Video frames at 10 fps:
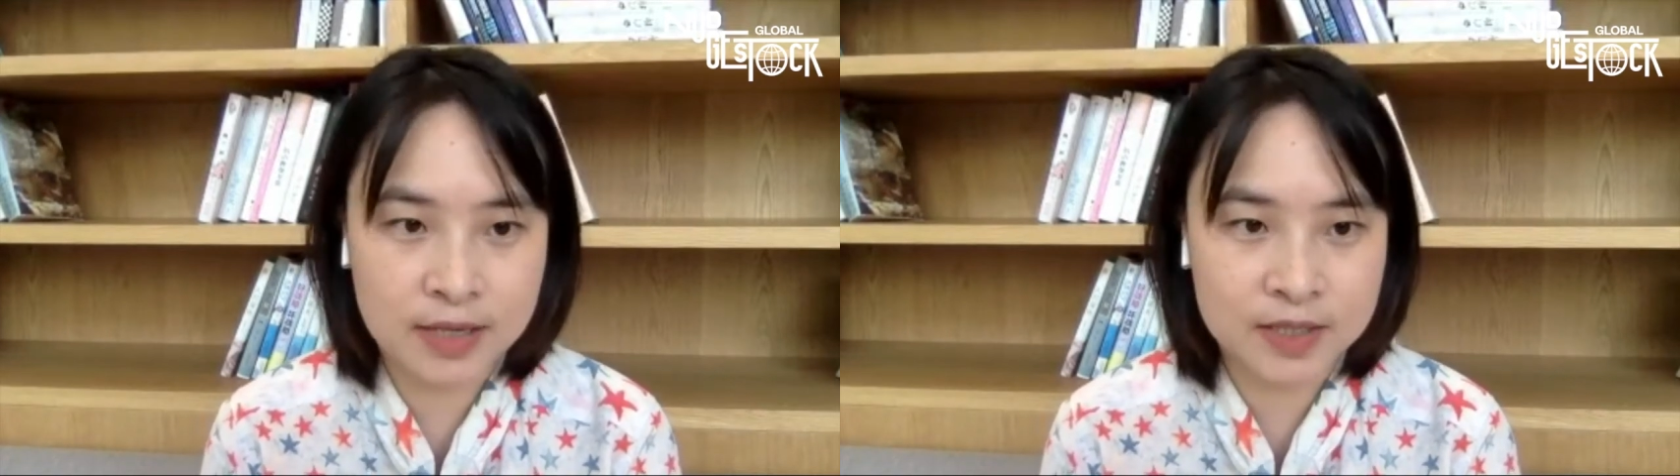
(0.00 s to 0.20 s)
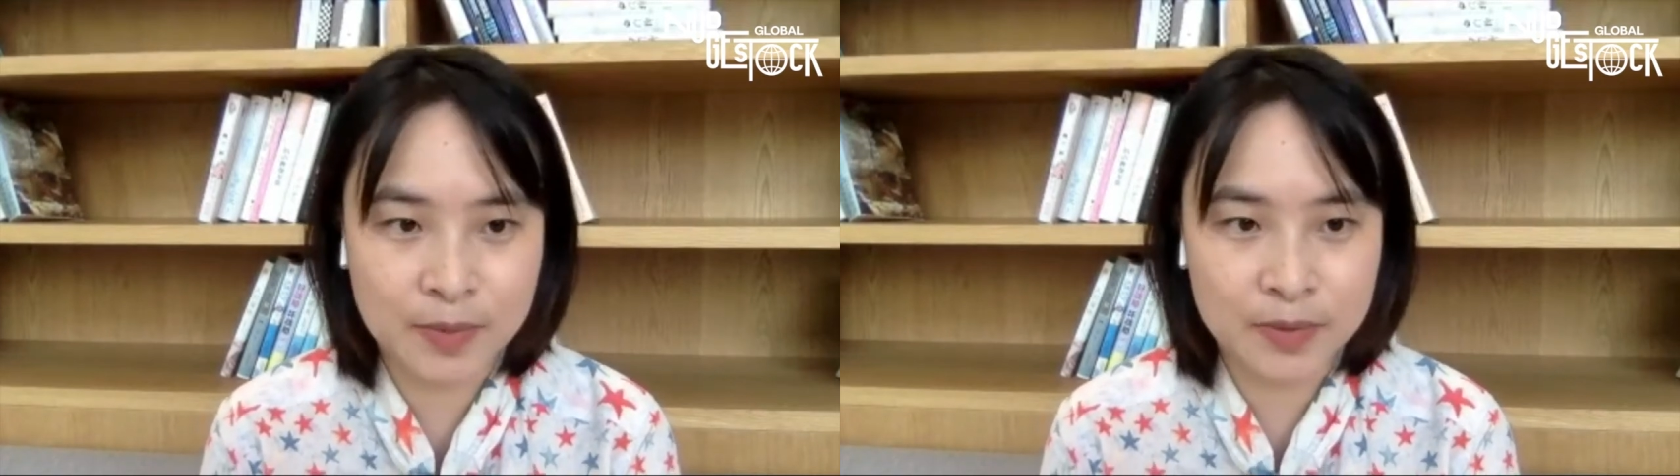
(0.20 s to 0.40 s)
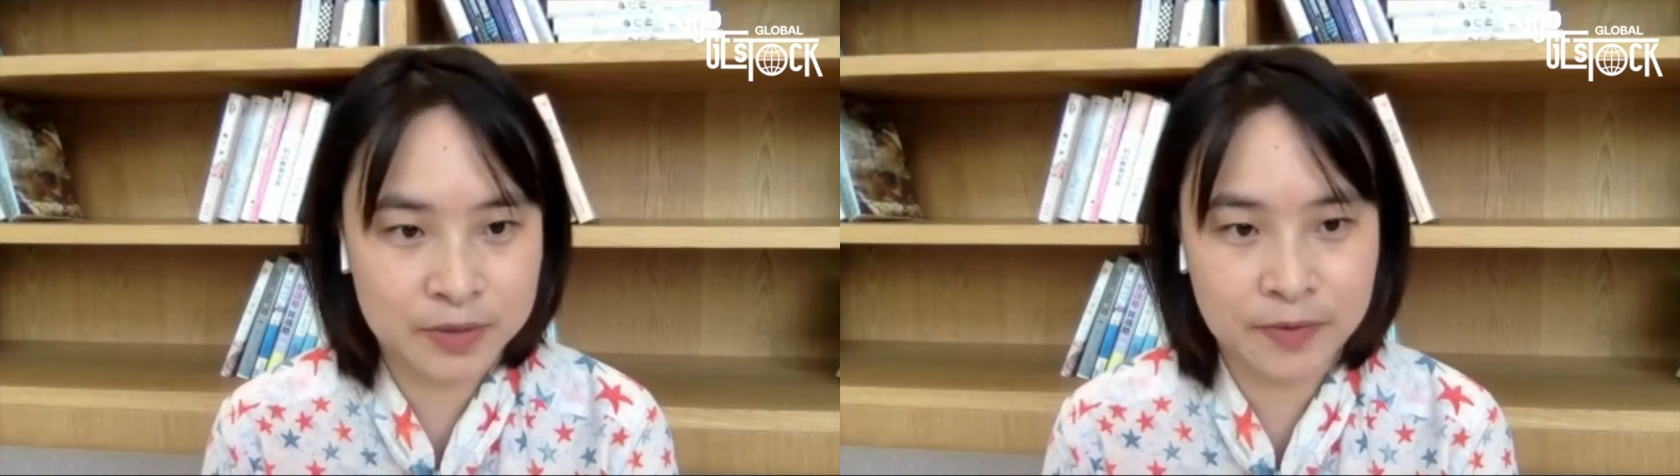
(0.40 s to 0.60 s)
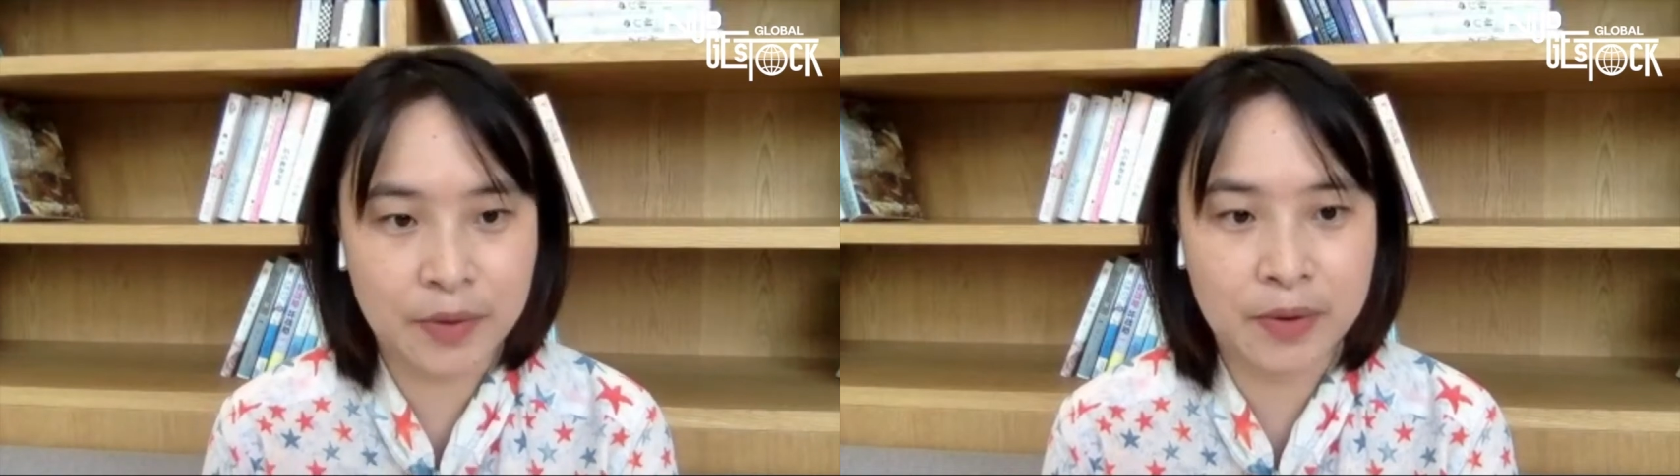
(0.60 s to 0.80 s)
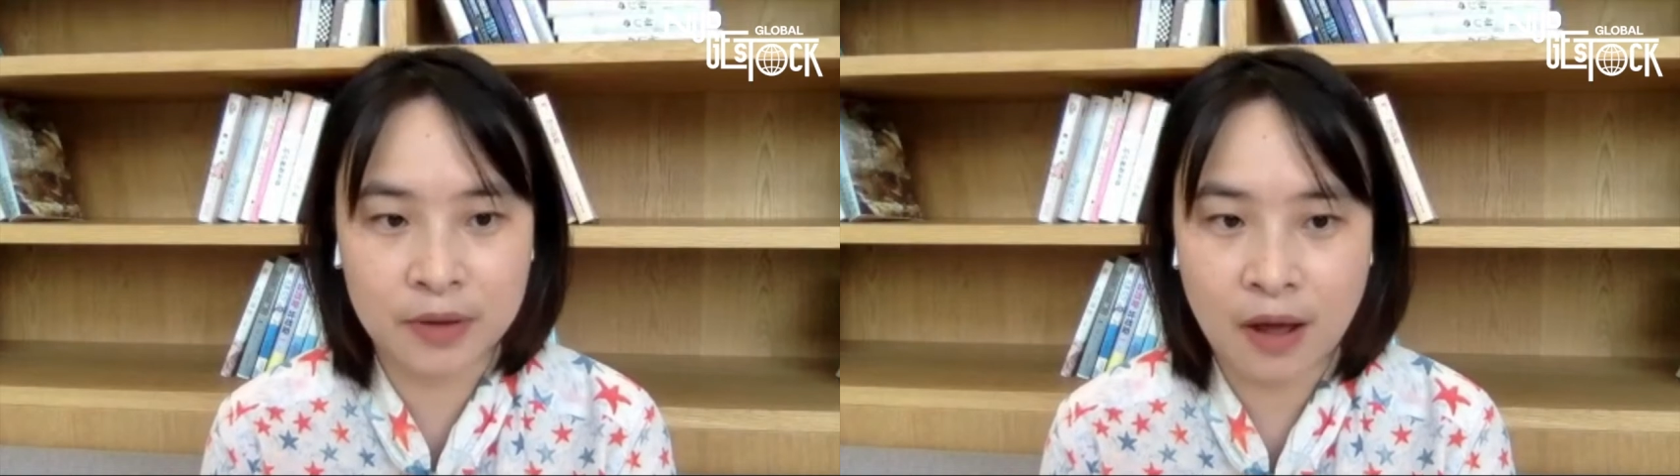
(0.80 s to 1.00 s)
experience
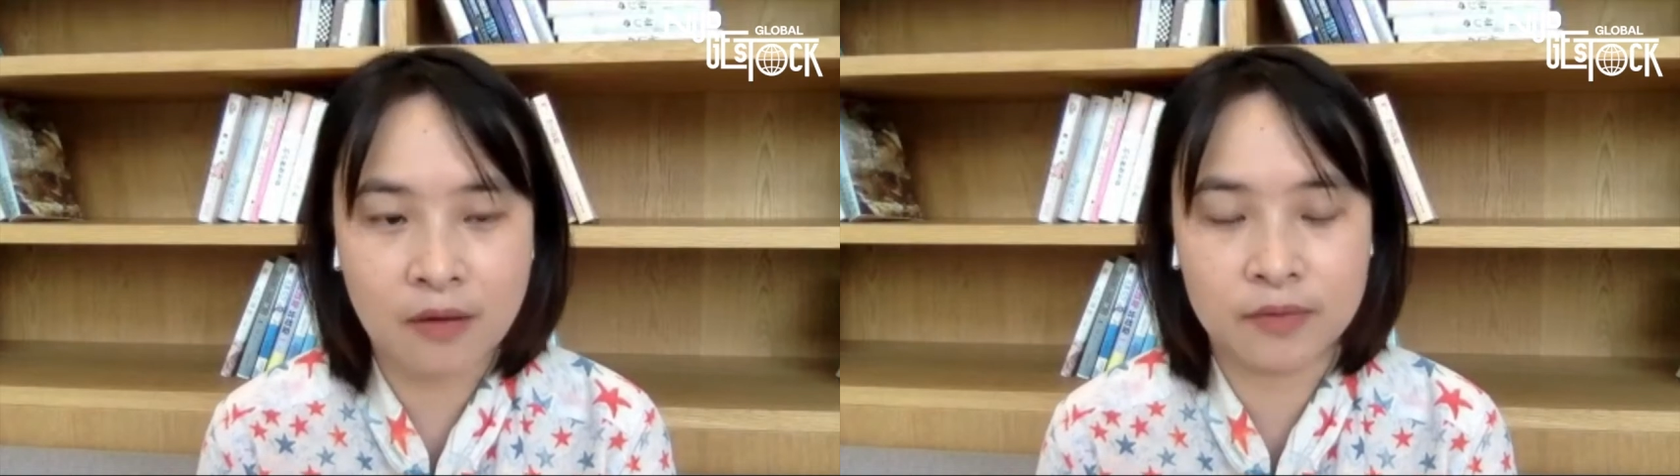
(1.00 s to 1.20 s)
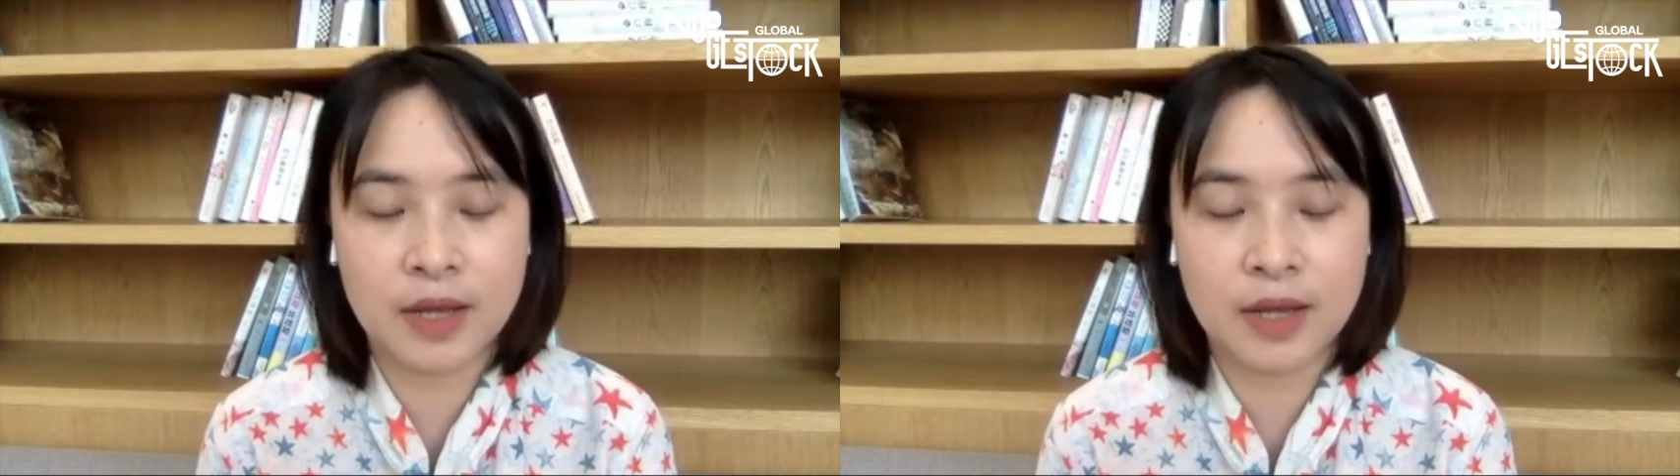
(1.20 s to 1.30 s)
very long.